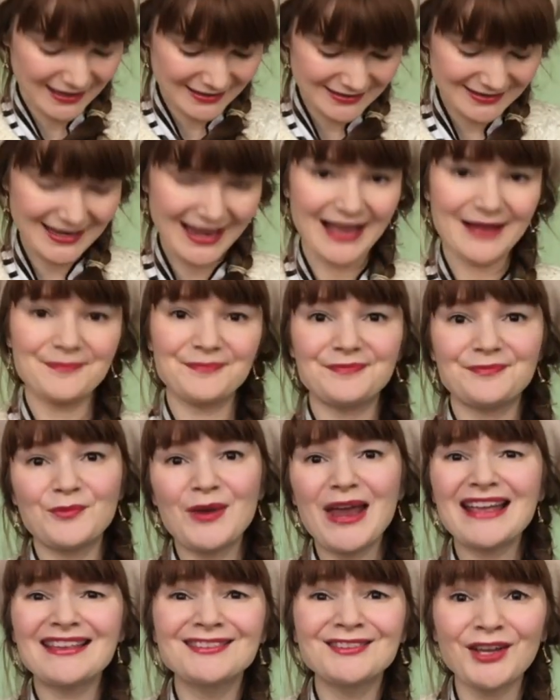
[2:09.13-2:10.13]
And yeah,
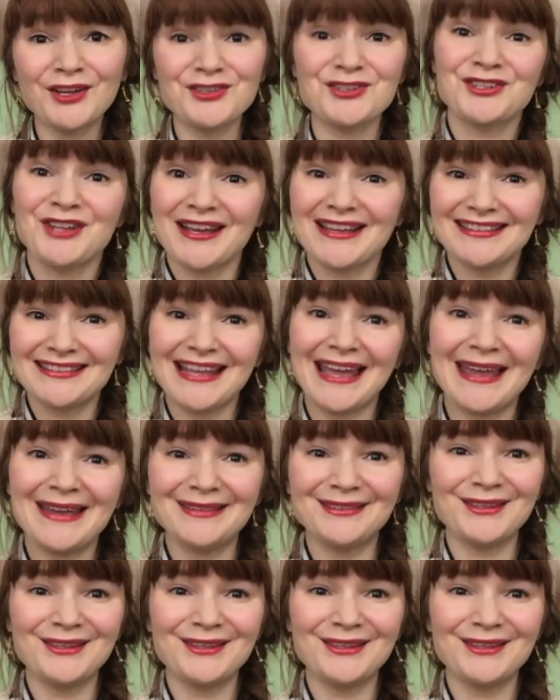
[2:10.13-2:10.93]
we had such a nice day.